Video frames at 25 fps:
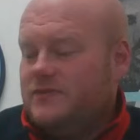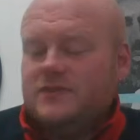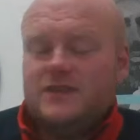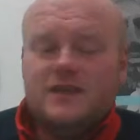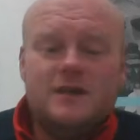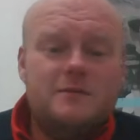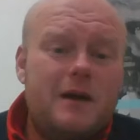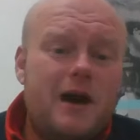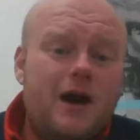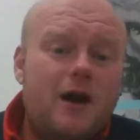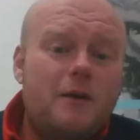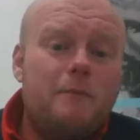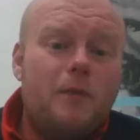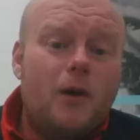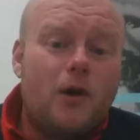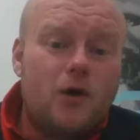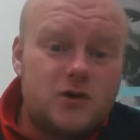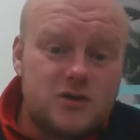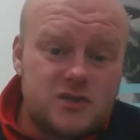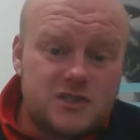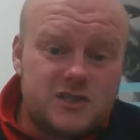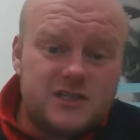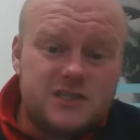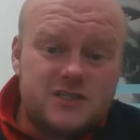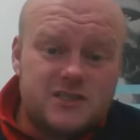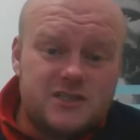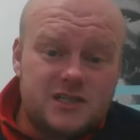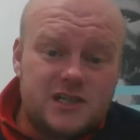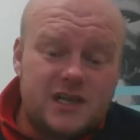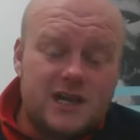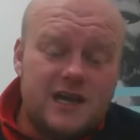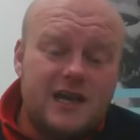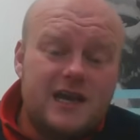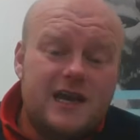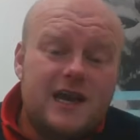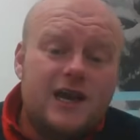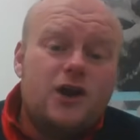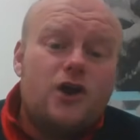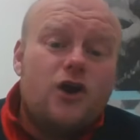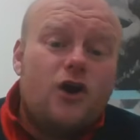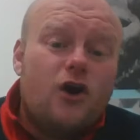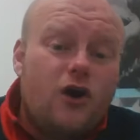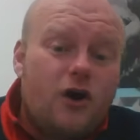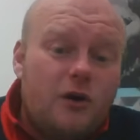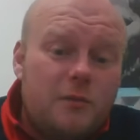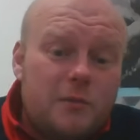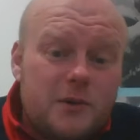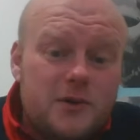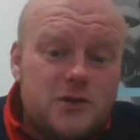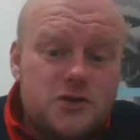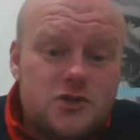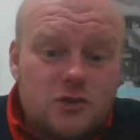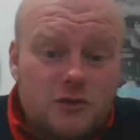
the amount of boxes and corporate